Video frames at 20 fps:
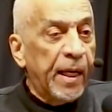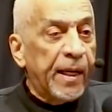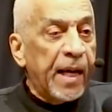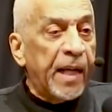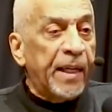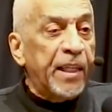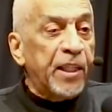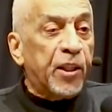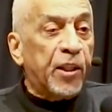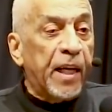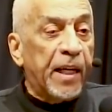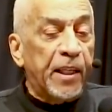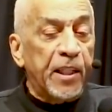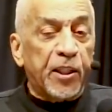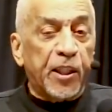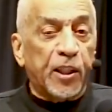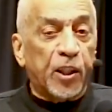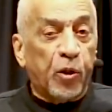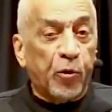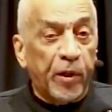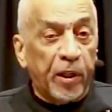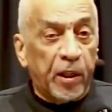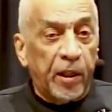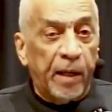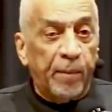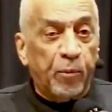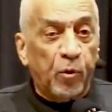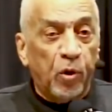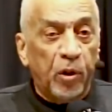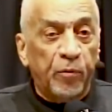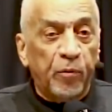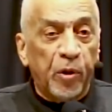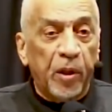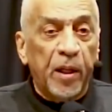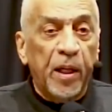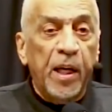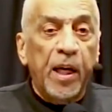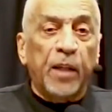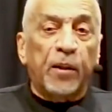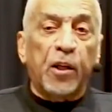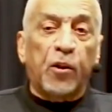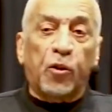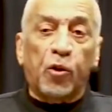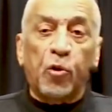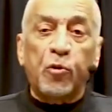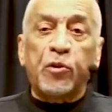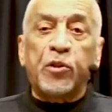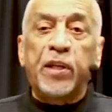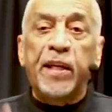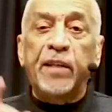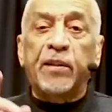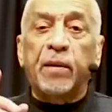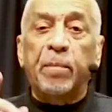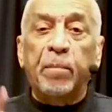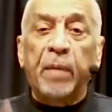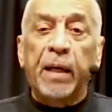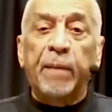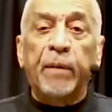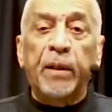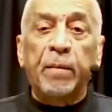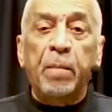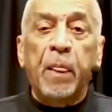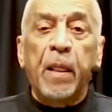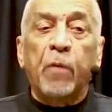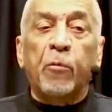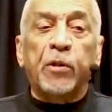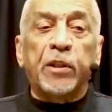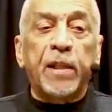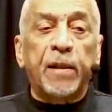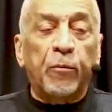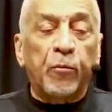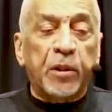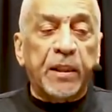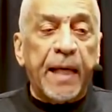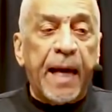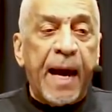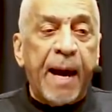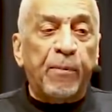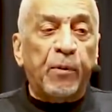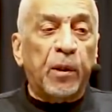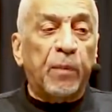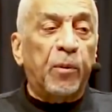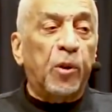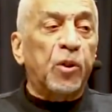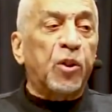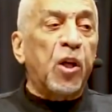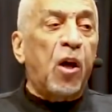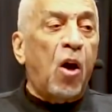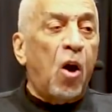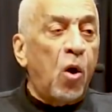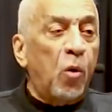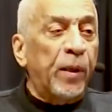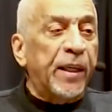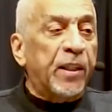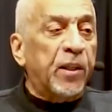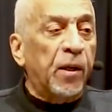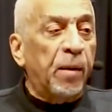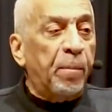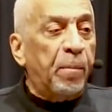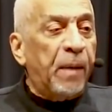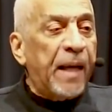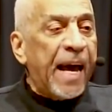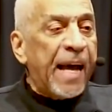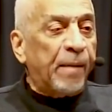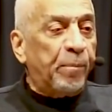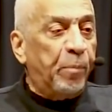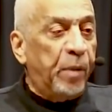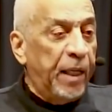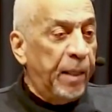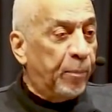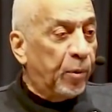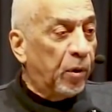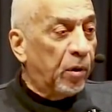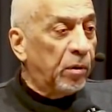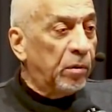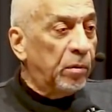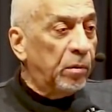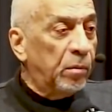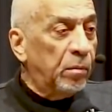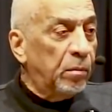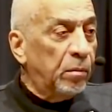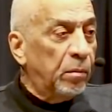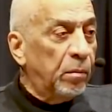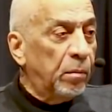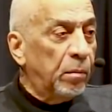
Now, this is critically important for you. The 13th Amendment was applicable only to black people.